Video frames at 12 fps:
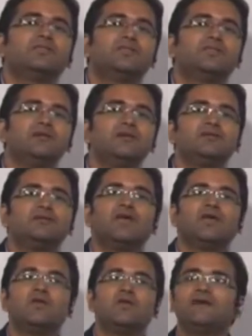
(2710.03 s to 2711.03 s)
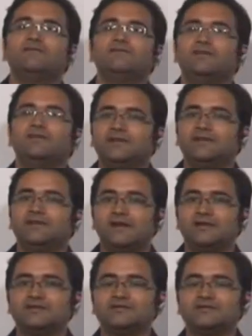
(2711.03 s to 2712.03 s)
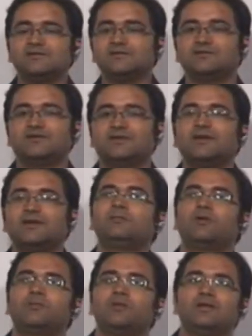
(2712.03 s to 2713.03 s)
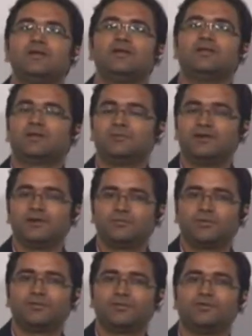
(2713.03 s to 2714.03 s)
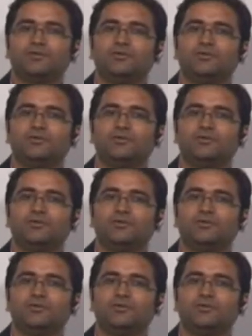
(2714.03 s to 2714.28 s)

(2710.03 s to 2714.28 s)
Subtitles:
Signal cannot have the linearity property and stability property.